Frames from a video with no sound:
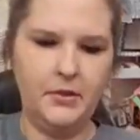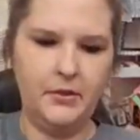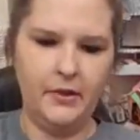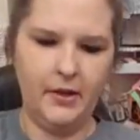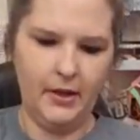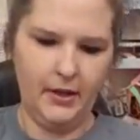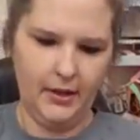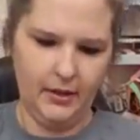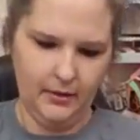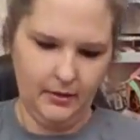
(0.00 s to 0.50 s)
so
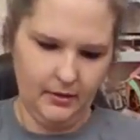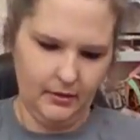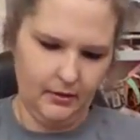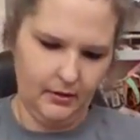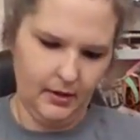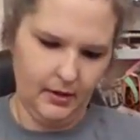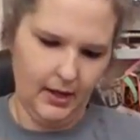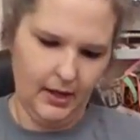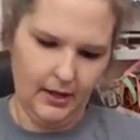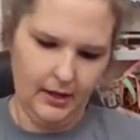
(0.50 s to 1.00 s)
that I can
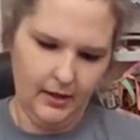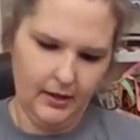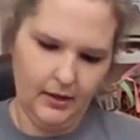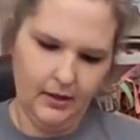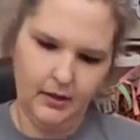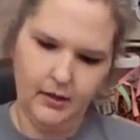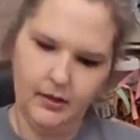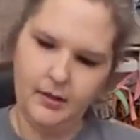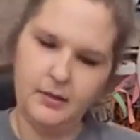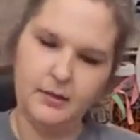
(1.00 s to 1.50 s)
hang
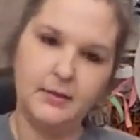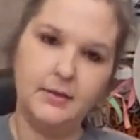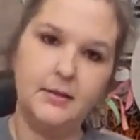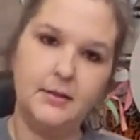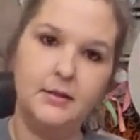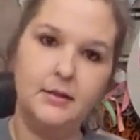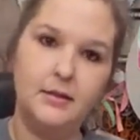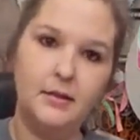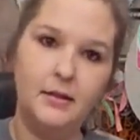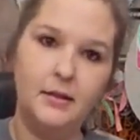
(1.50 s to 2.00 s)

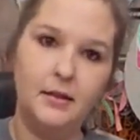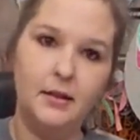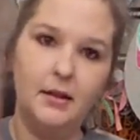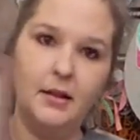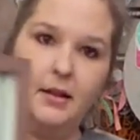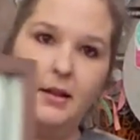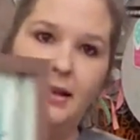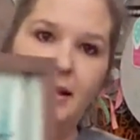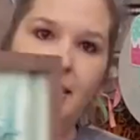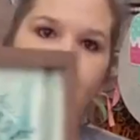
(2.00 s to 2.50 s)
it
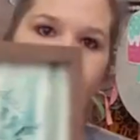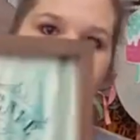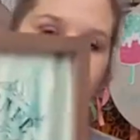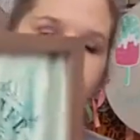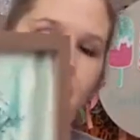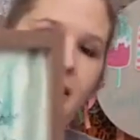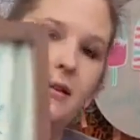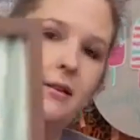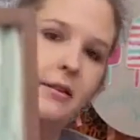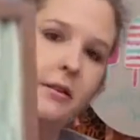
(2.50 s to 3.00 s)

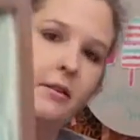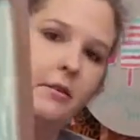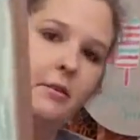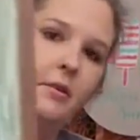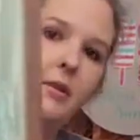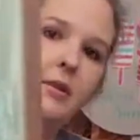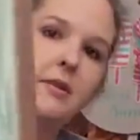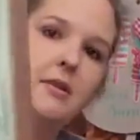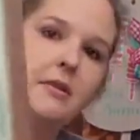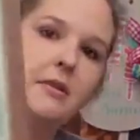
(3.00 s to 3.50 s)
and I don't
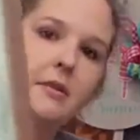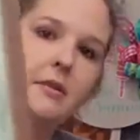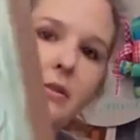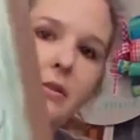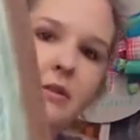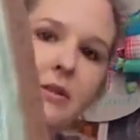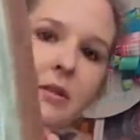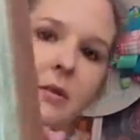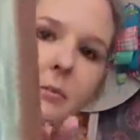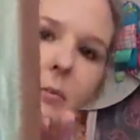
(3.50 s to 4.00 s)
risk
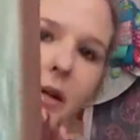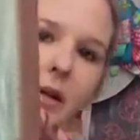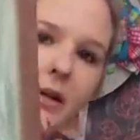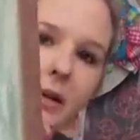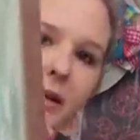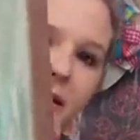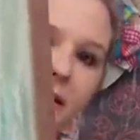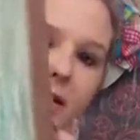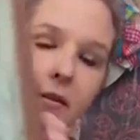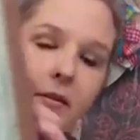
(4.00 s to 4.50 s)
losing
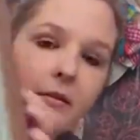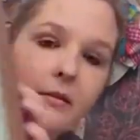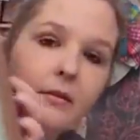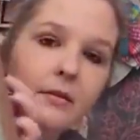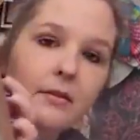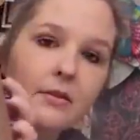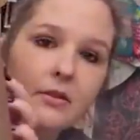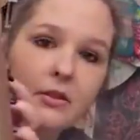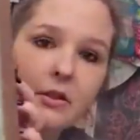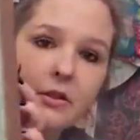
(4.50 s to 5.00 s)
my
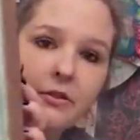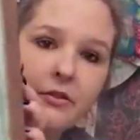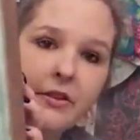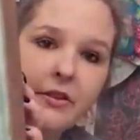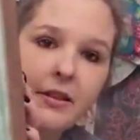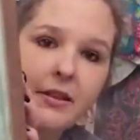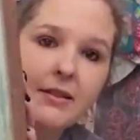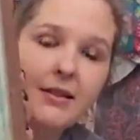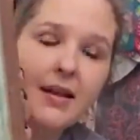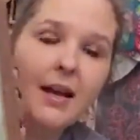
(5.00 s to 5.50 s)

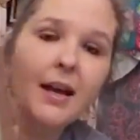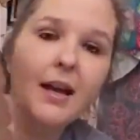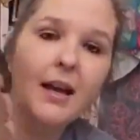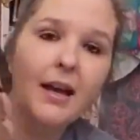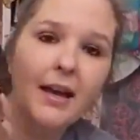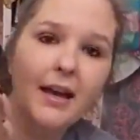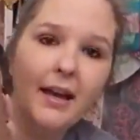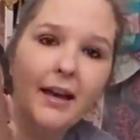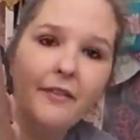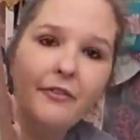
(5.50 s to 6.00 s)
surface.
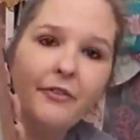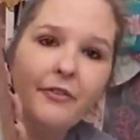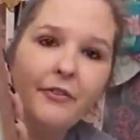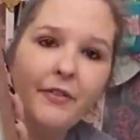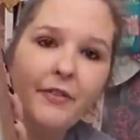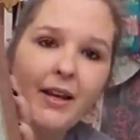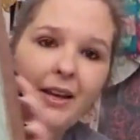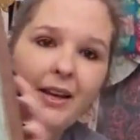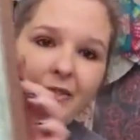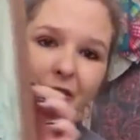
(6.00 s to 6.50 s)

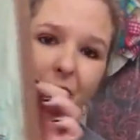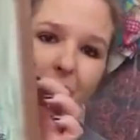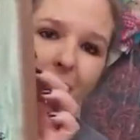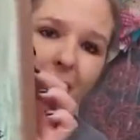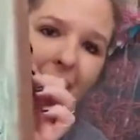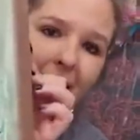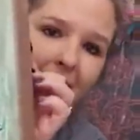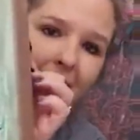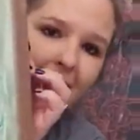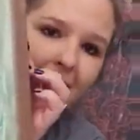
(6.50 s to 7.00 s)
If
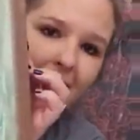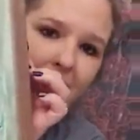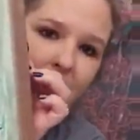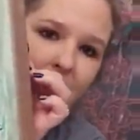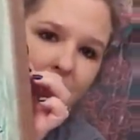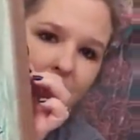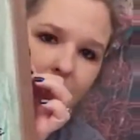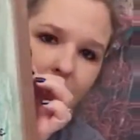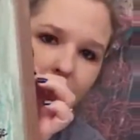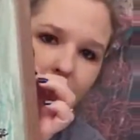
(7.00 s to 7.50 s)
you had an
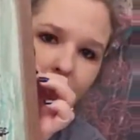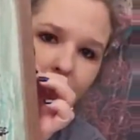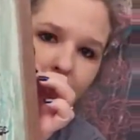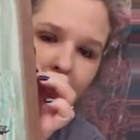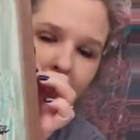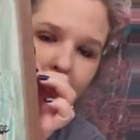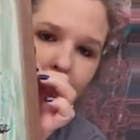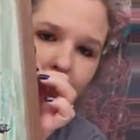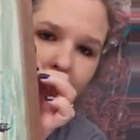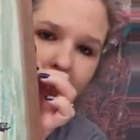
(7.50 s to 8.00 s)
issue
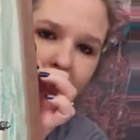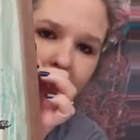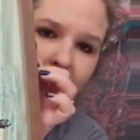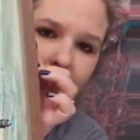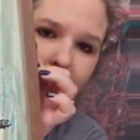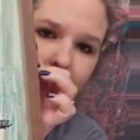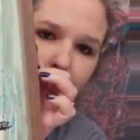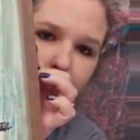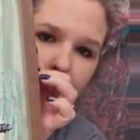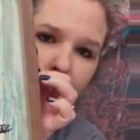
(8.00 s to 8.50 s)
like with
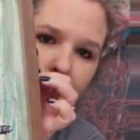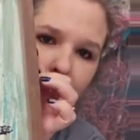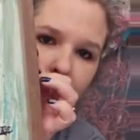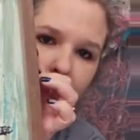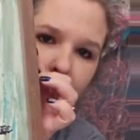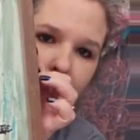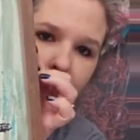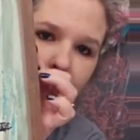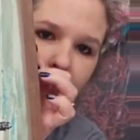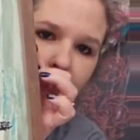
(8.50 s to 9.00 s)
this fork
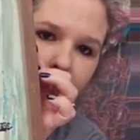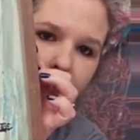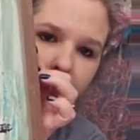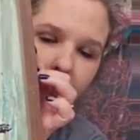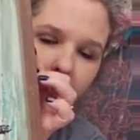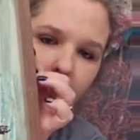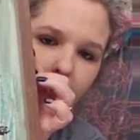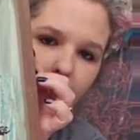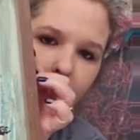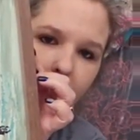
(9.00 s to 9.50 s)
right here
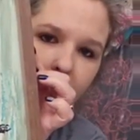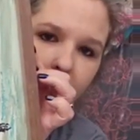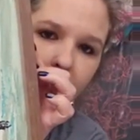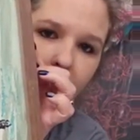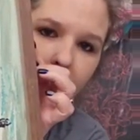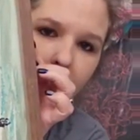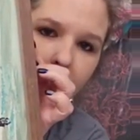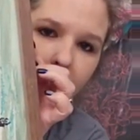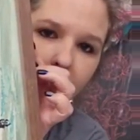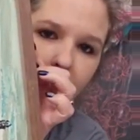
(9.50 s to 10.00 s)
not being
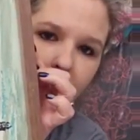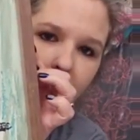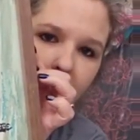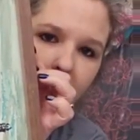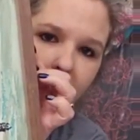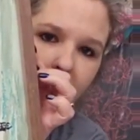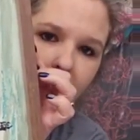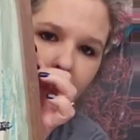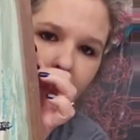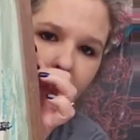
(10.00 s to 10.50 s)
completely
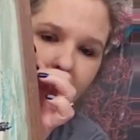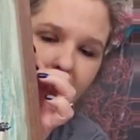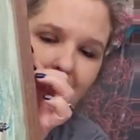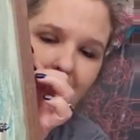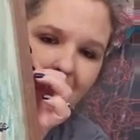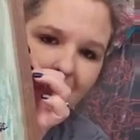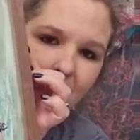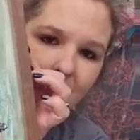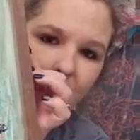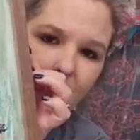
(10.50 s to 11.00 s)
done because
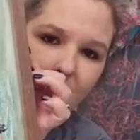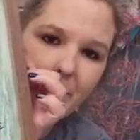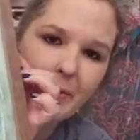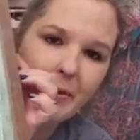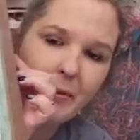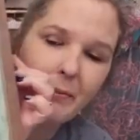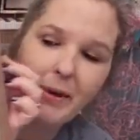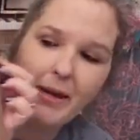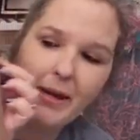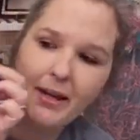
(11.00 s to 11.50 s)
I tore
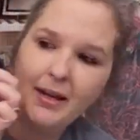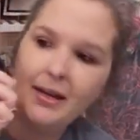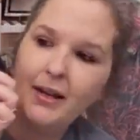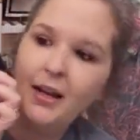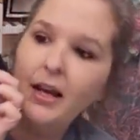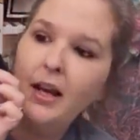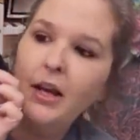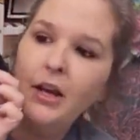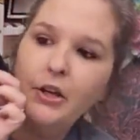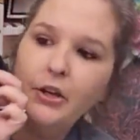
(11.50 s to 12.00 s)
up the paint,
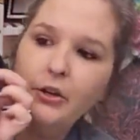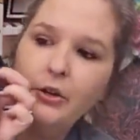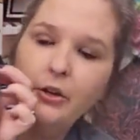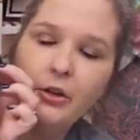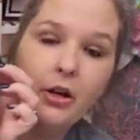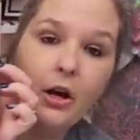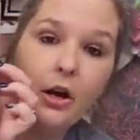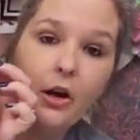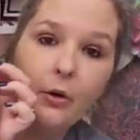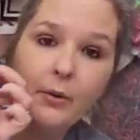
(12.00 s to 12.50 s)
you
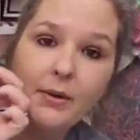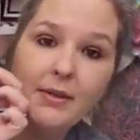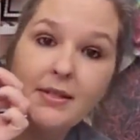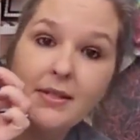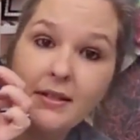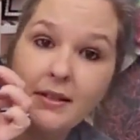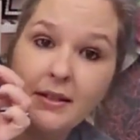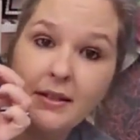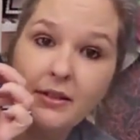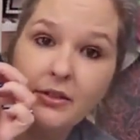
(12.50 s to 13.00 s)
could always
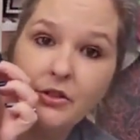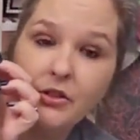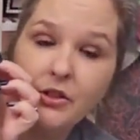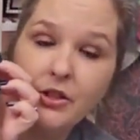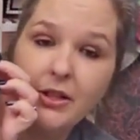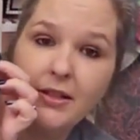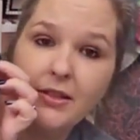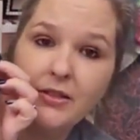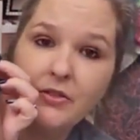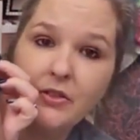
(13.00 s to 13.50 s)
clean your
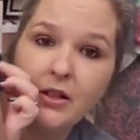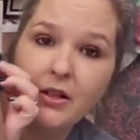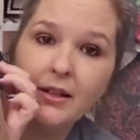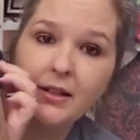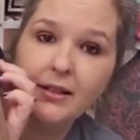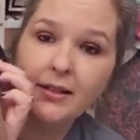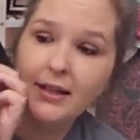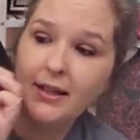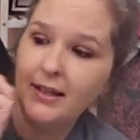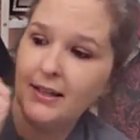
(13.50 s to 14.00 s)
transfer
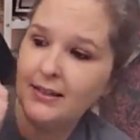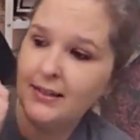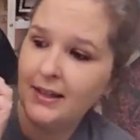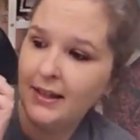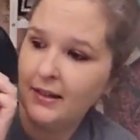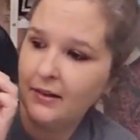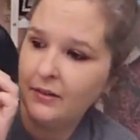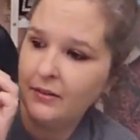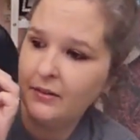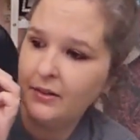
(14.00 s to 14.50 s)
and lay it
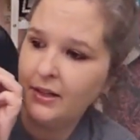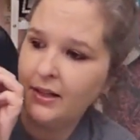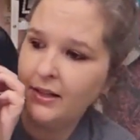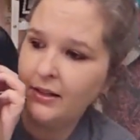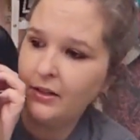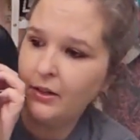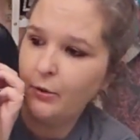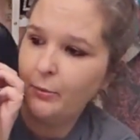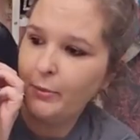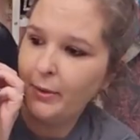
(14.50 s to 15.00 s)
down
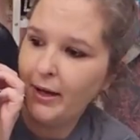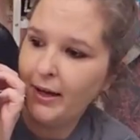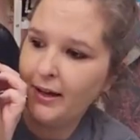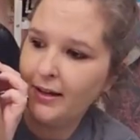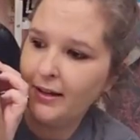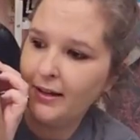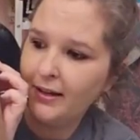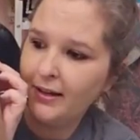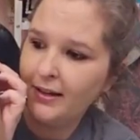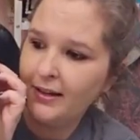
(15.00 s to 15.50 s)
and go
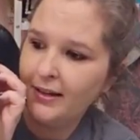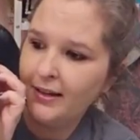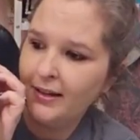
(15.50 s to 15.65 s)
back.